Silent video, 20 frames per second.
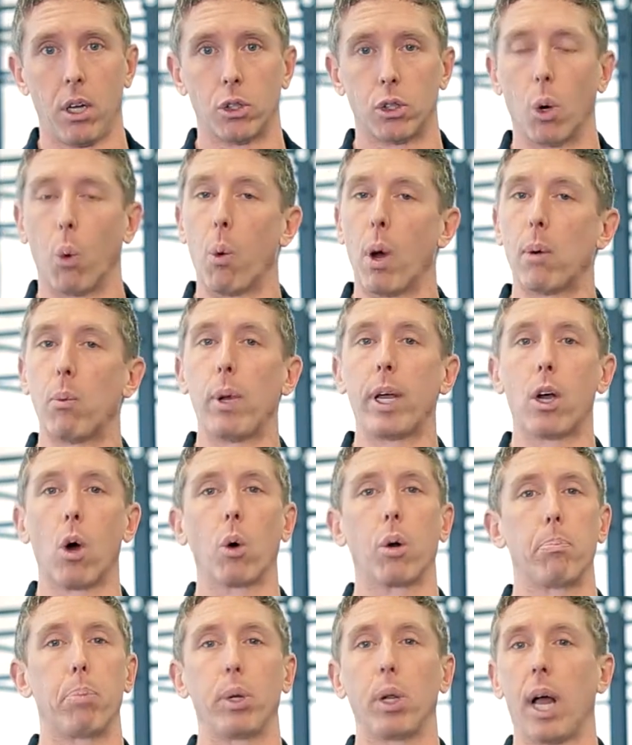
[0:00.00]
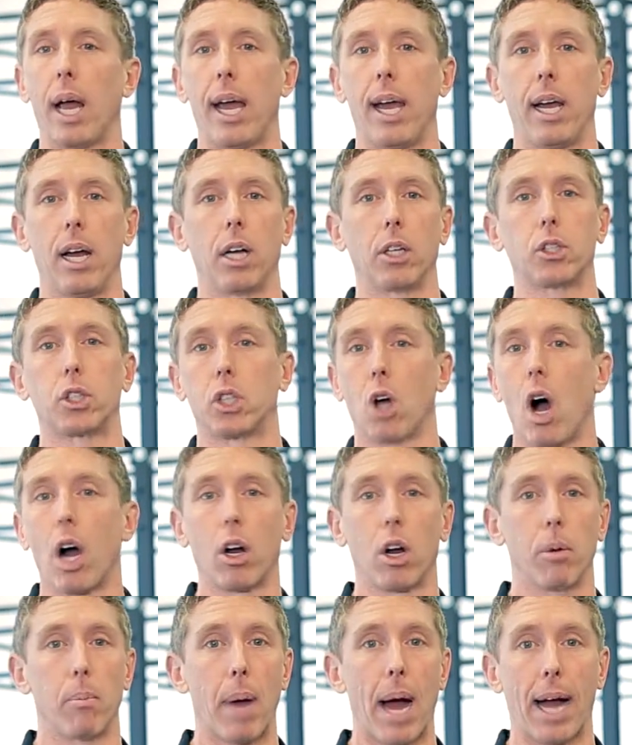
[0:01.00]
So when we go to play a
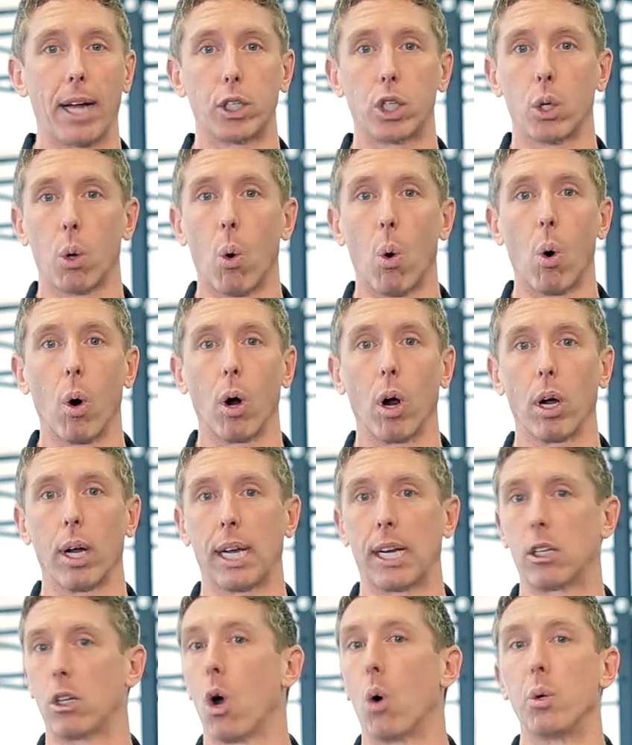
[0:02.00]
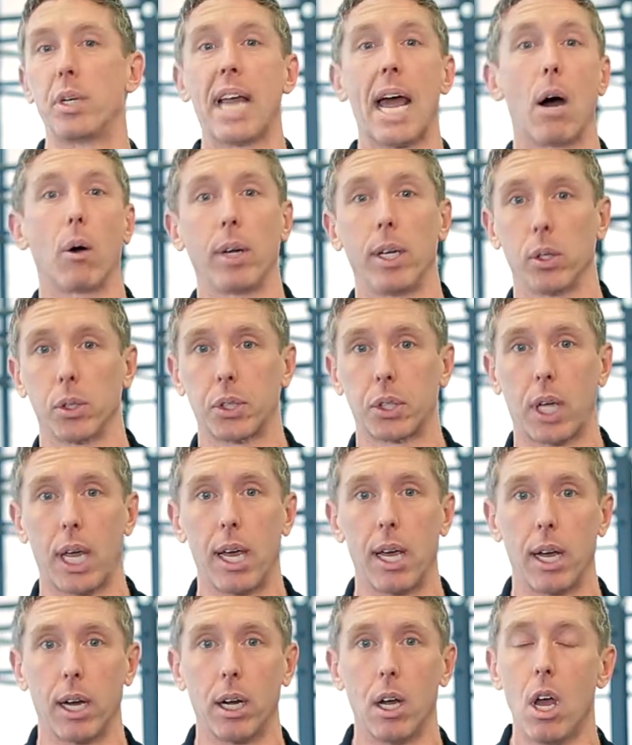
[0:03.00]
soccer match or go downhill
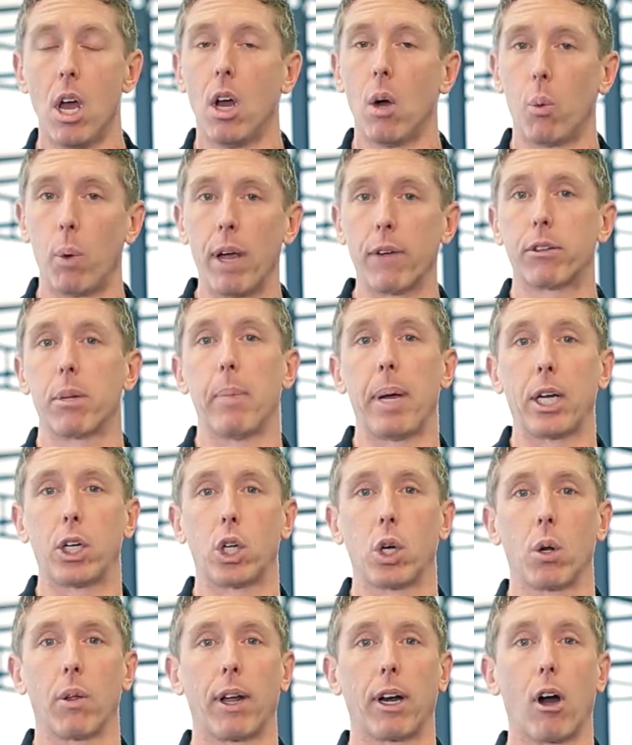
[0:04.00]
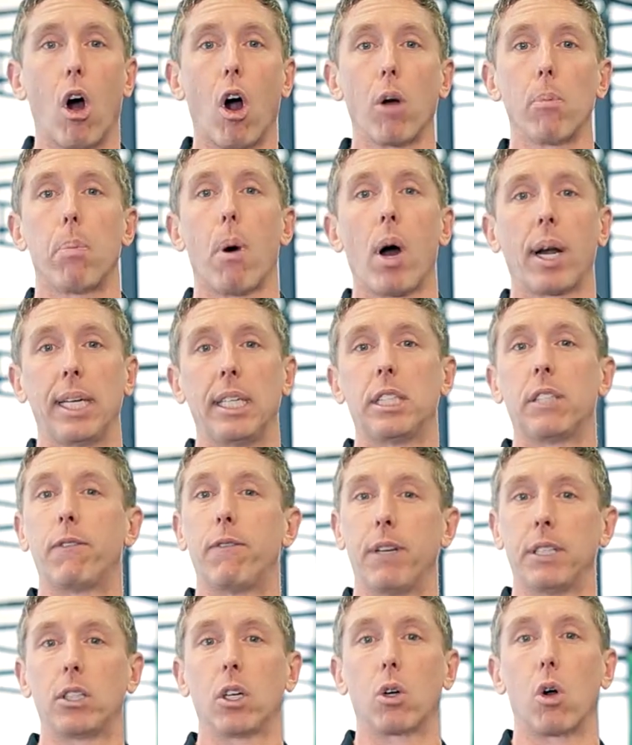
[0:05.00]
skiing, we have to make sure that our body's
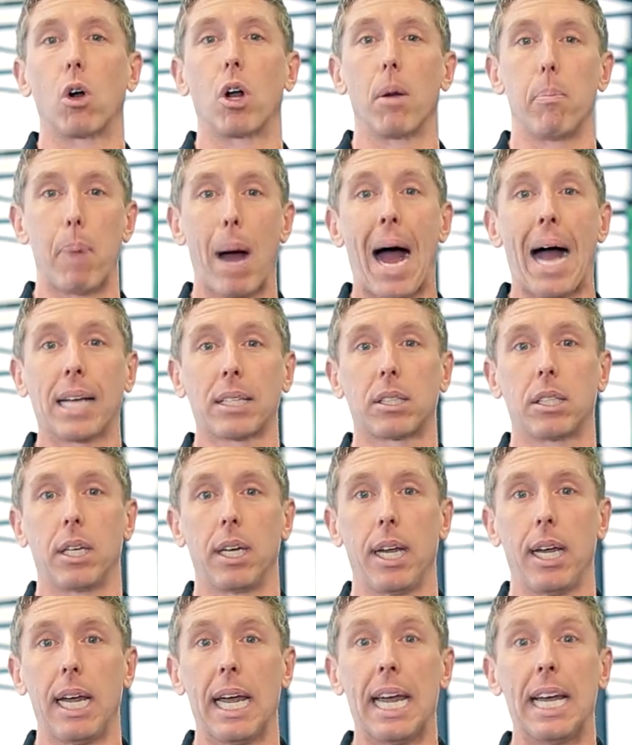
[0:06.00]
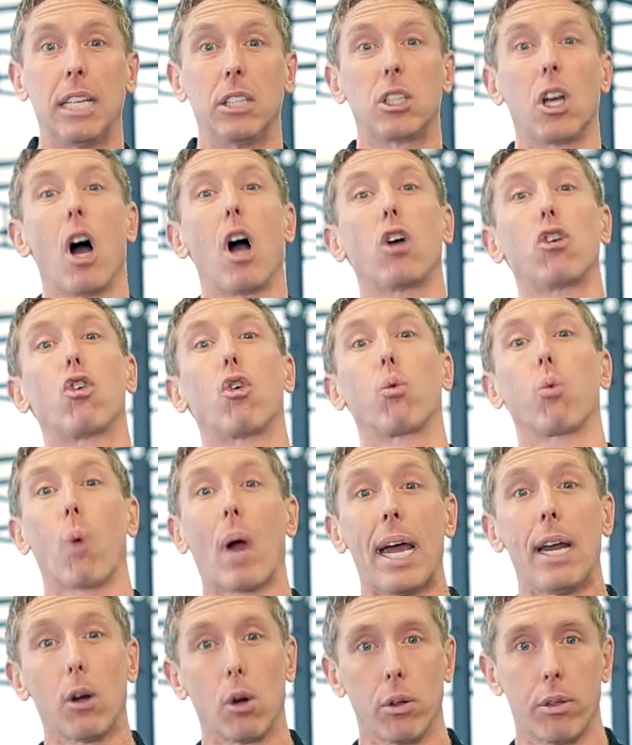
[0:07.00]
physical capacity is
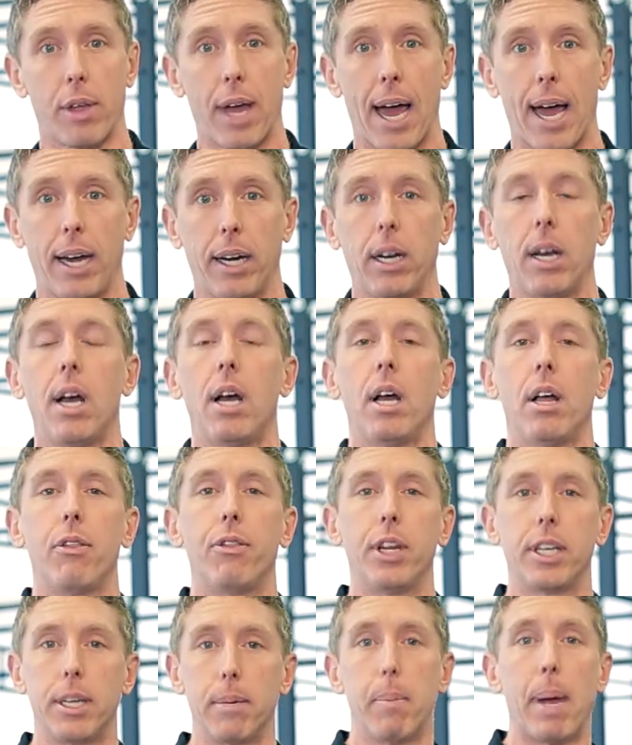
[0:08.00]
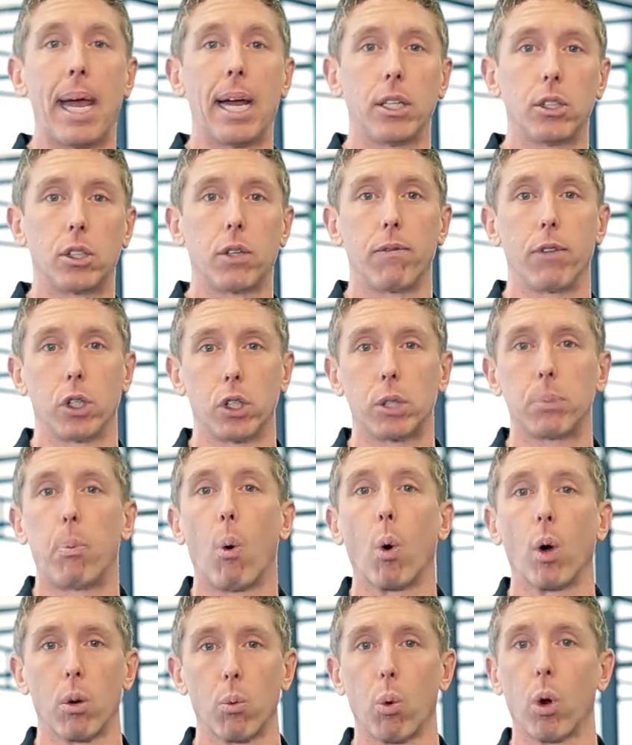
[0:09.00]
greater than the demands of the
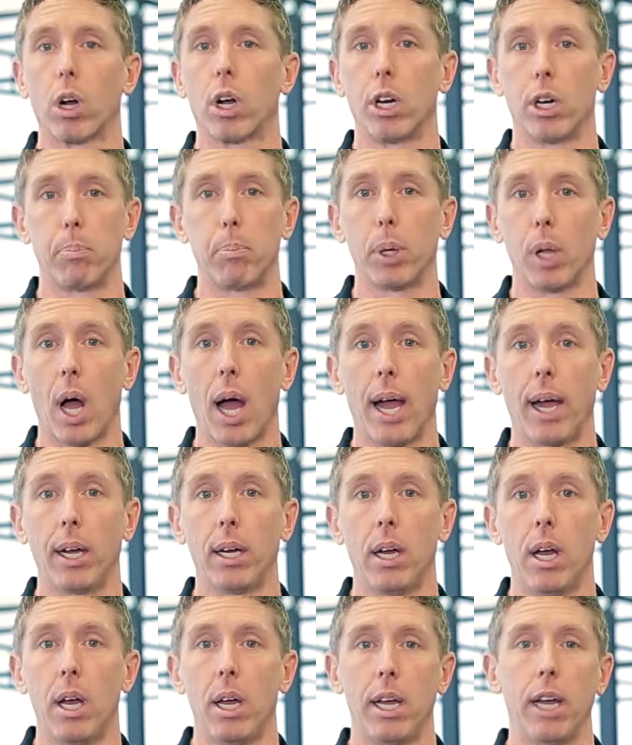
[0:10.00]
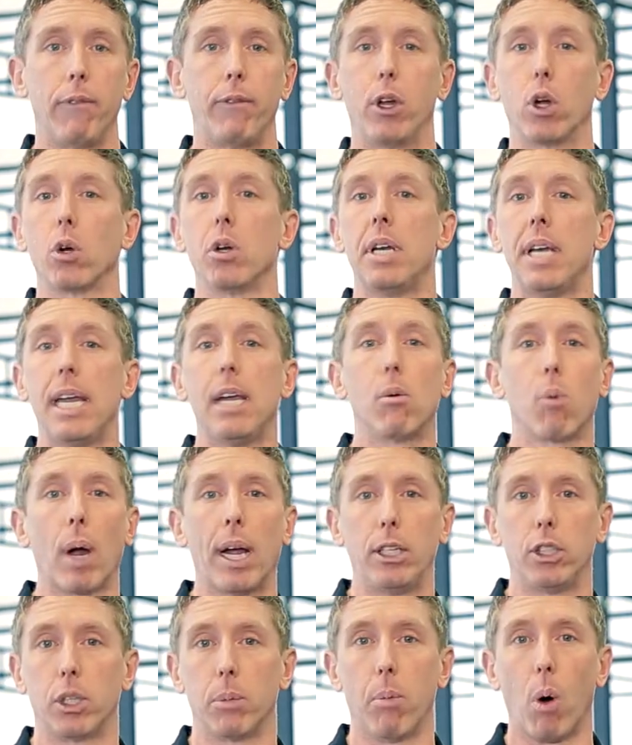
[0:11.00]
sport we're going to play. If your knee
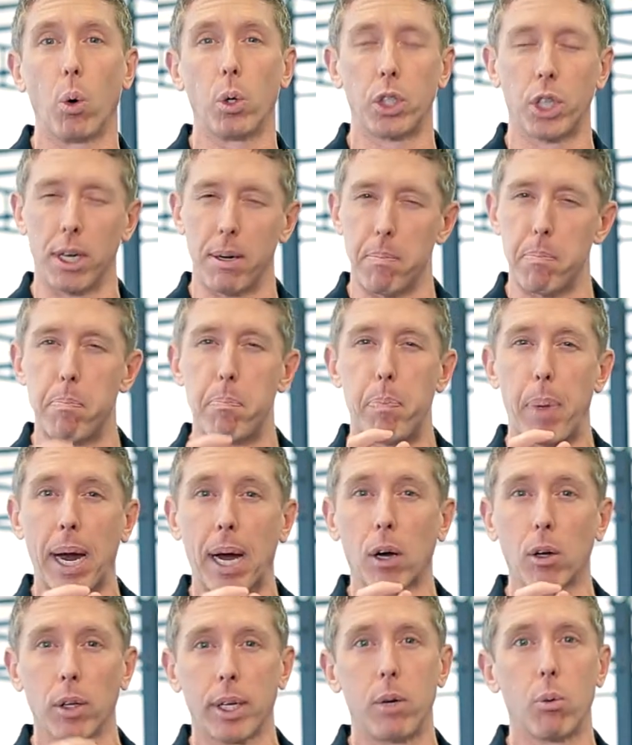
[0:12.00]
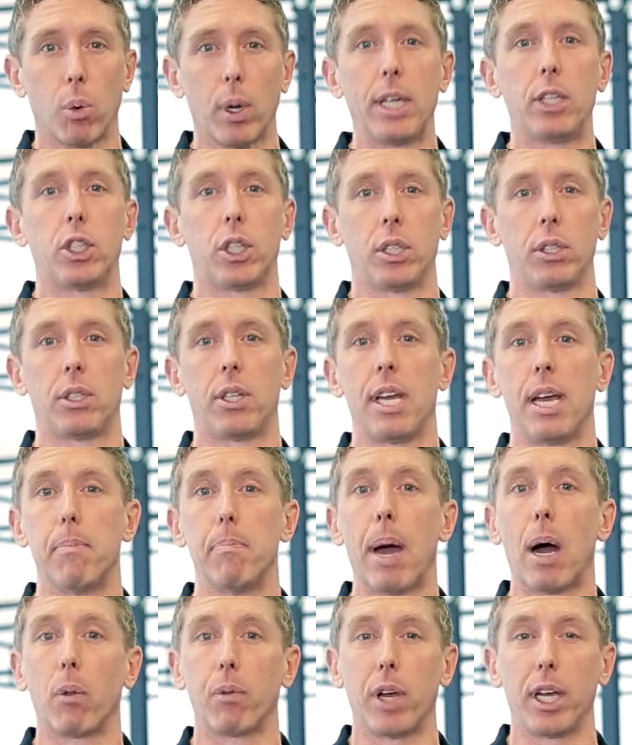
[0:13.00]
range of motion barely reaches the
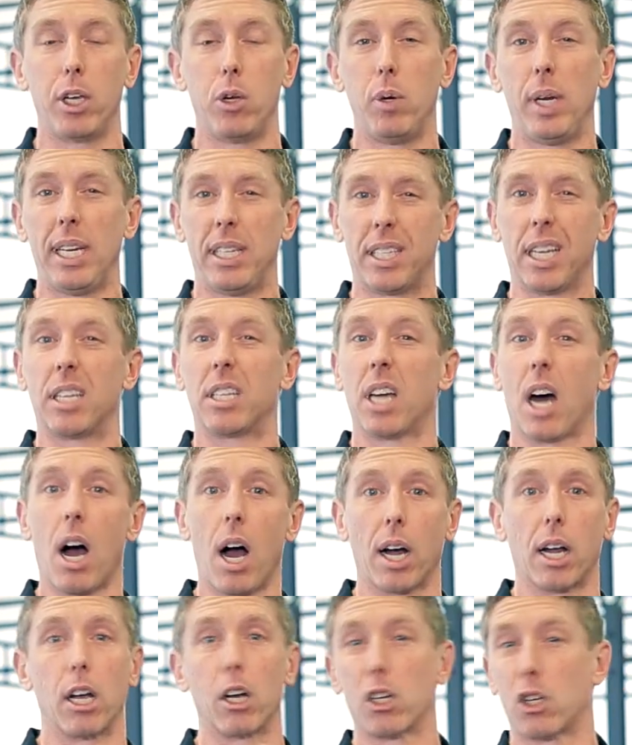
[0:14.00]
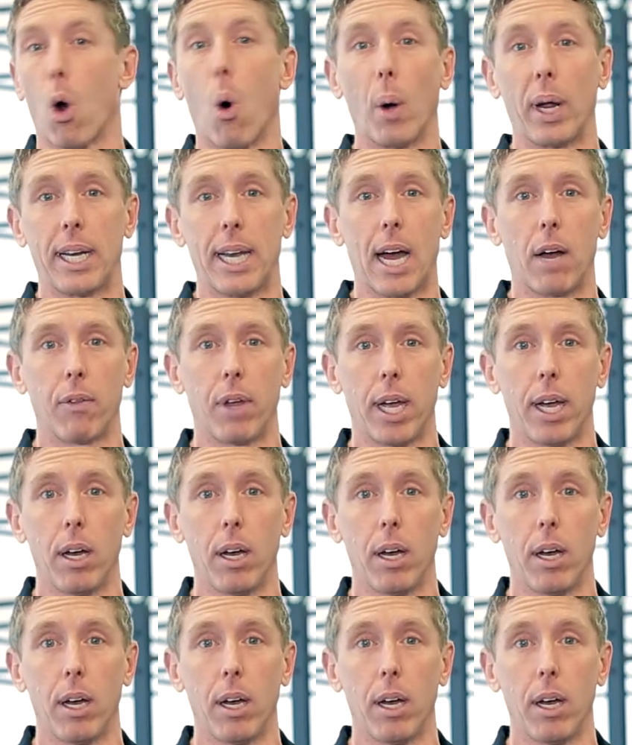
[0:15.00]
amount that you need to tuck going down the